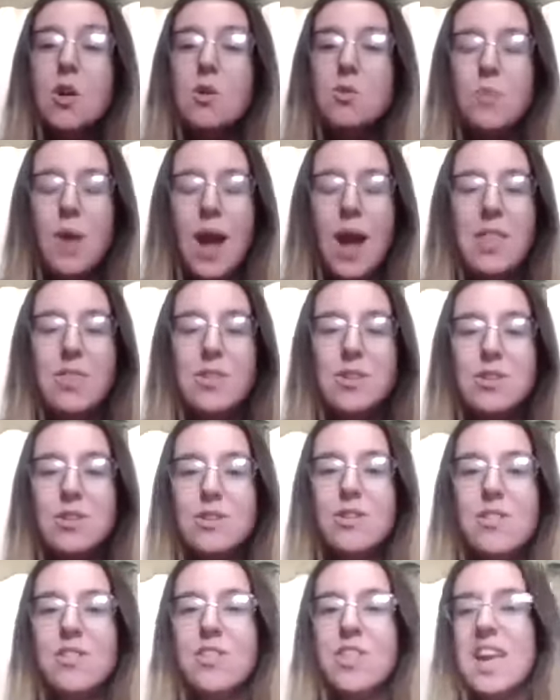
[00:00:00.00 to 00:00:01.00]

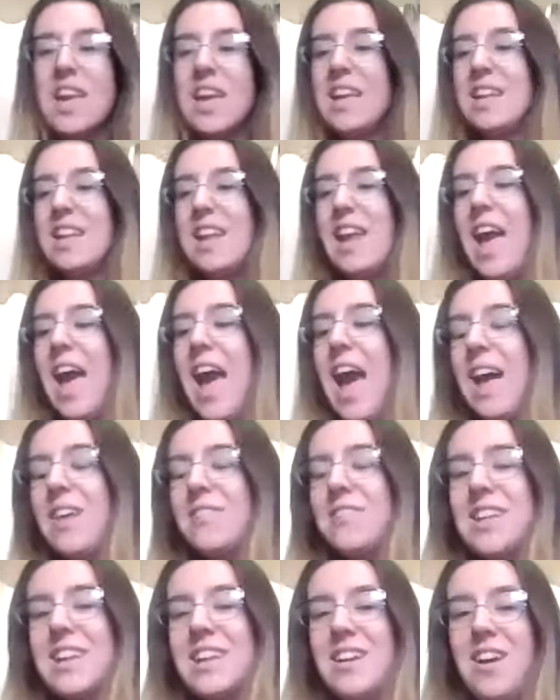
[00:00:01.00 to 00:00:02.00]
rather than
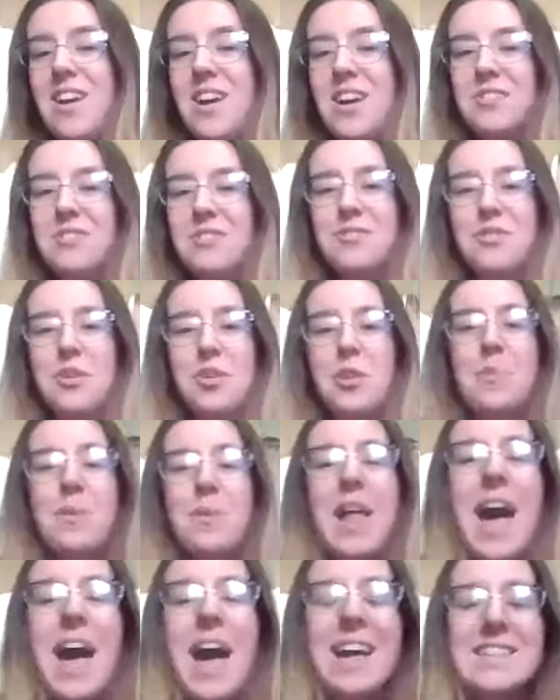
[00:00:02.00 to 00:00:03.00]
having it on full
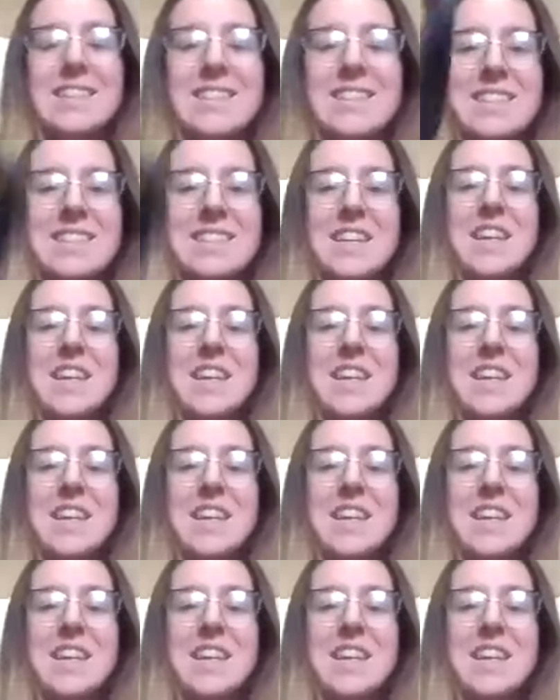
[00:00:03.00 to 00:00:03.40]
blast.